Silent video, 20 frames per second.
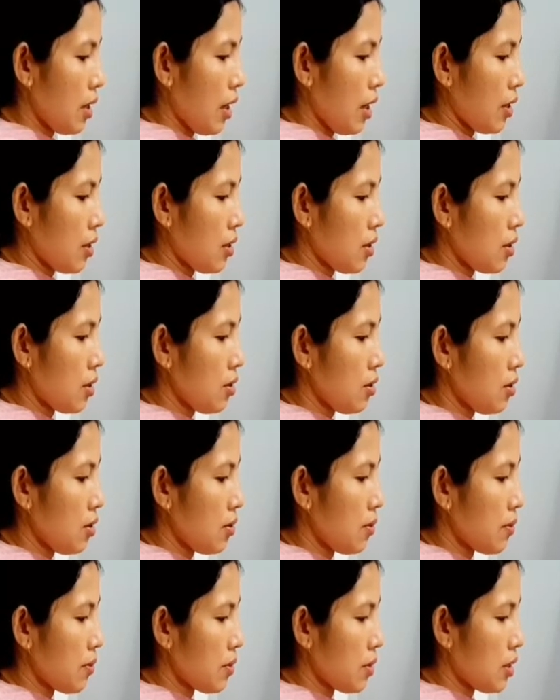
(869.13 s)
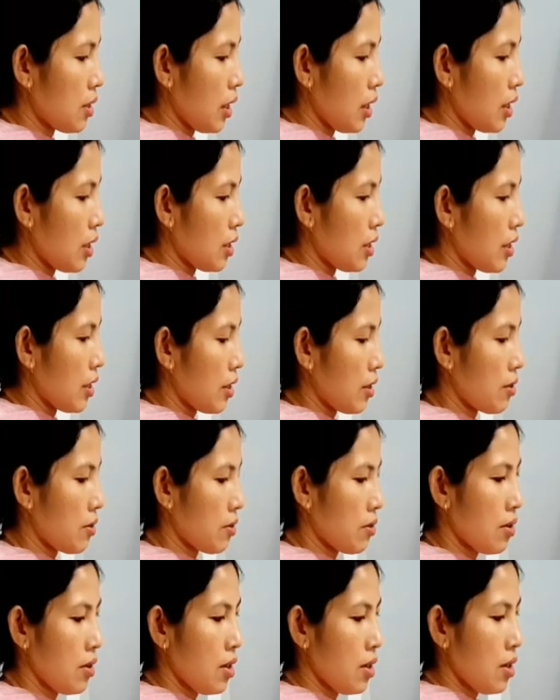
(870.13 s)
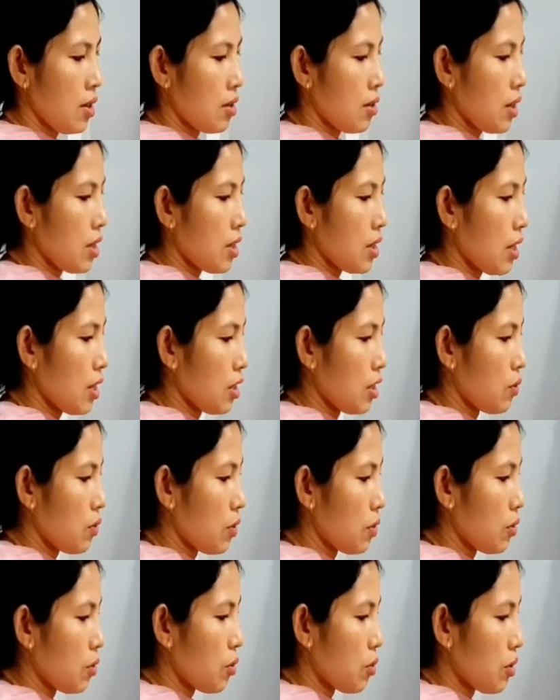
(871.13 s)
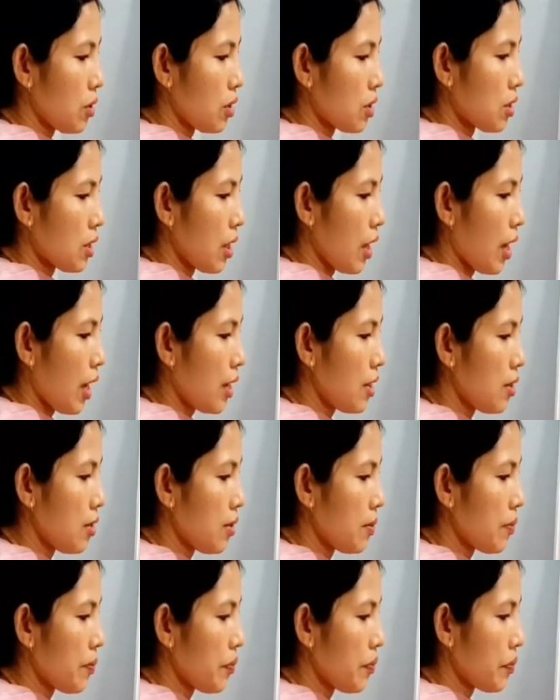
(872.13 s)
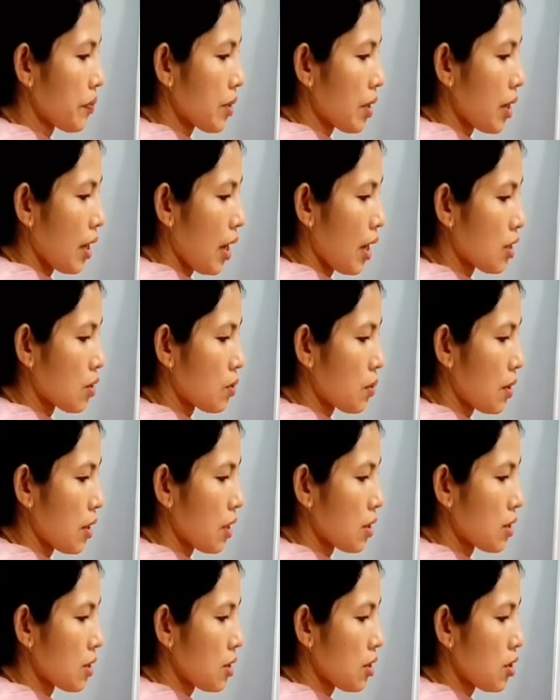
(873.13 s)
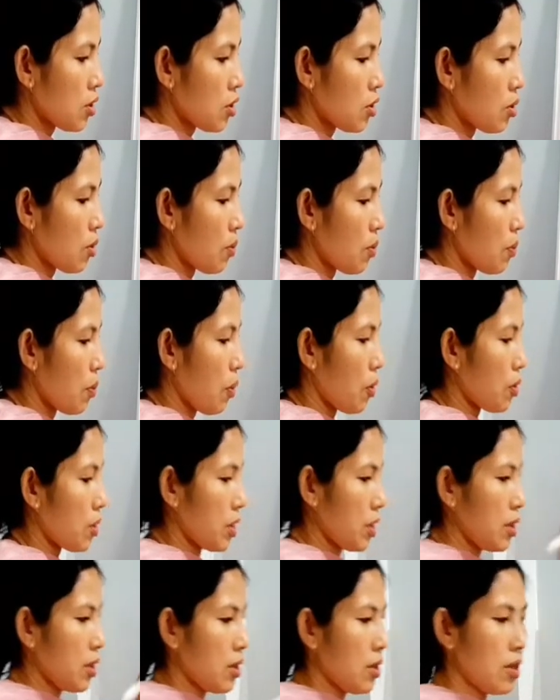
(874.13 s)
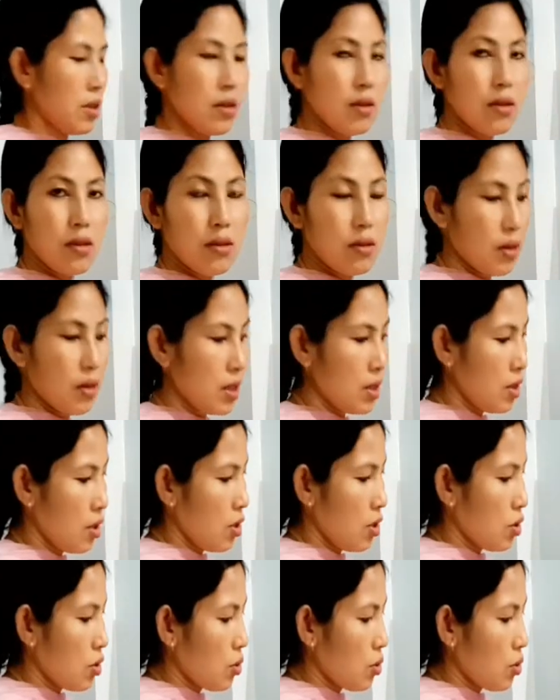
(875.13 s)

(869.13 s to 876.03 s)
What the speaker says: and the tail there, right? And it will grow its head as well as its body, right?